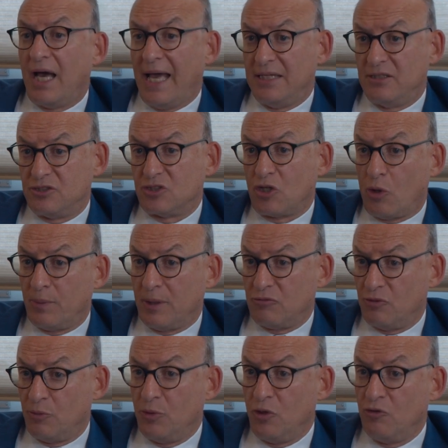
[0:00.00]
endoscopic
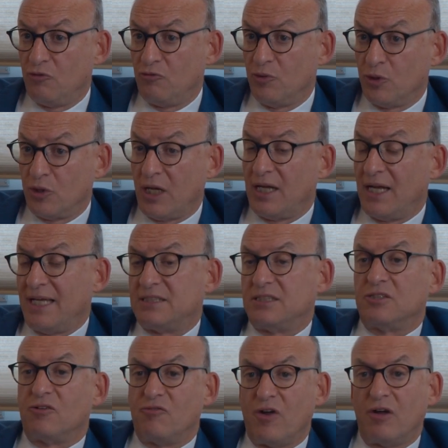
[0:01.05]
removal, unless
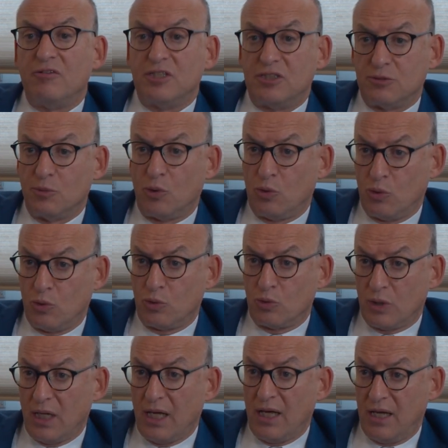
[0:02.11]
it's a very
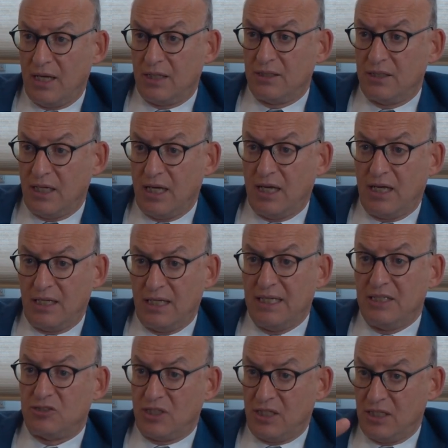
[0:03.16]
small uh, uh,
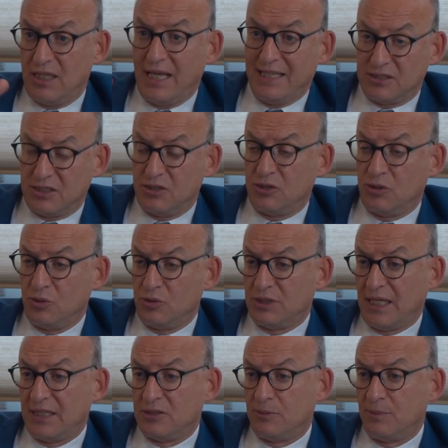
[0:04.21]
lesion, less than two
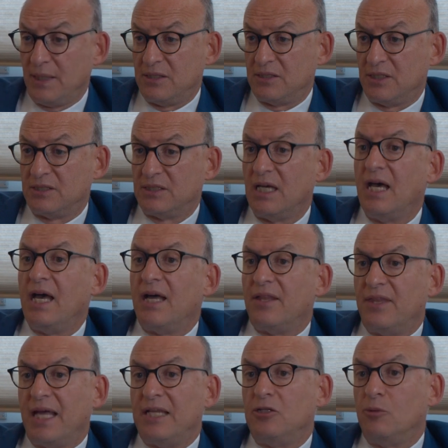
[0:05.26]
centimeters,
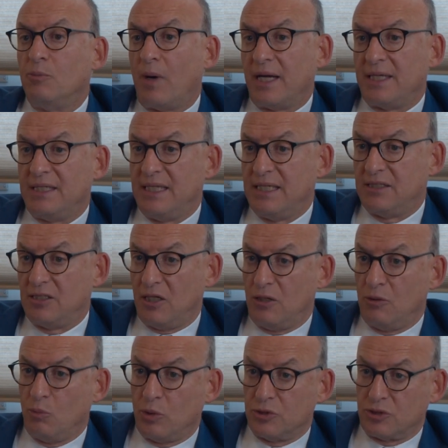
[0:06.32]
then you might need a,
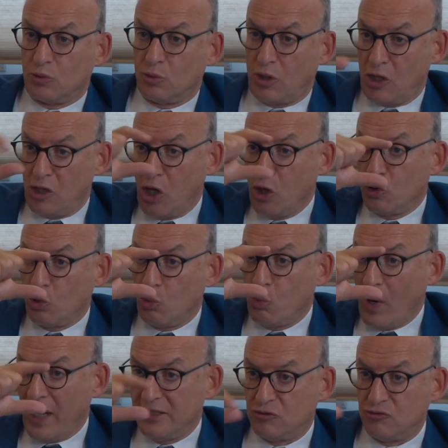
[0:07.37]
what's called a local
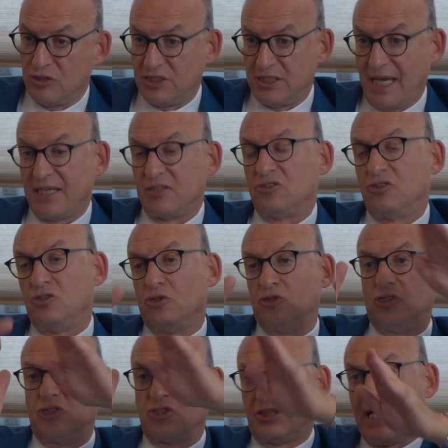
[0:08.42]
wedge resection. You
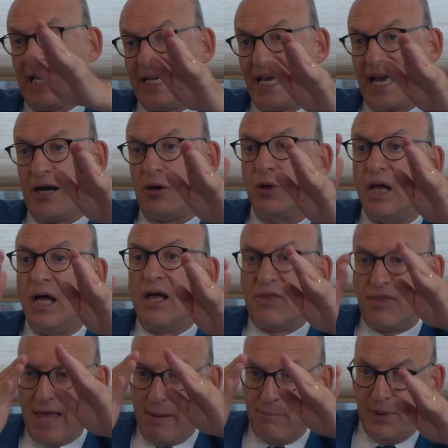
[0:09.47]
just take out
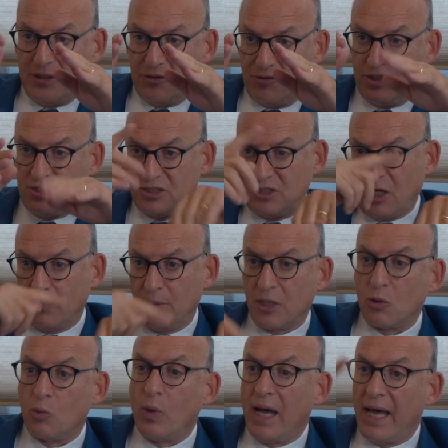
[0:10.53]
that bit of the
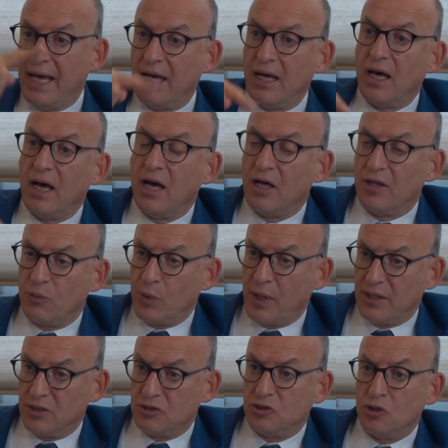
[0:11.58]
stomach where, uh,
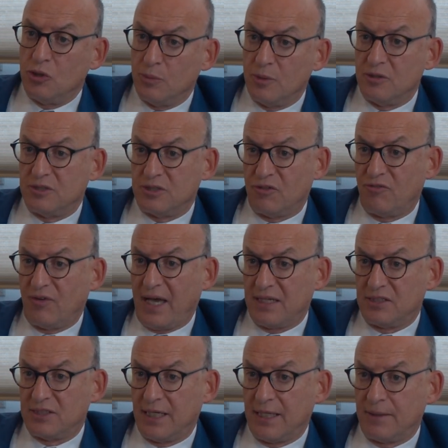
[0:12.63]
where the tumor is
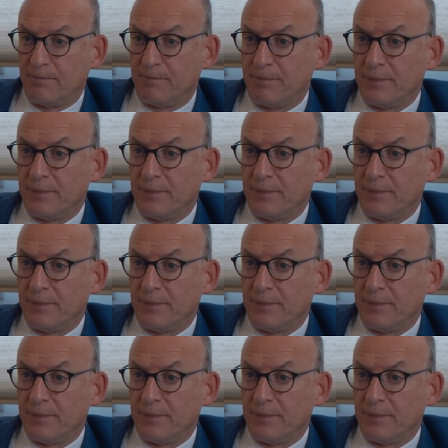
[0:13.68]
affecting.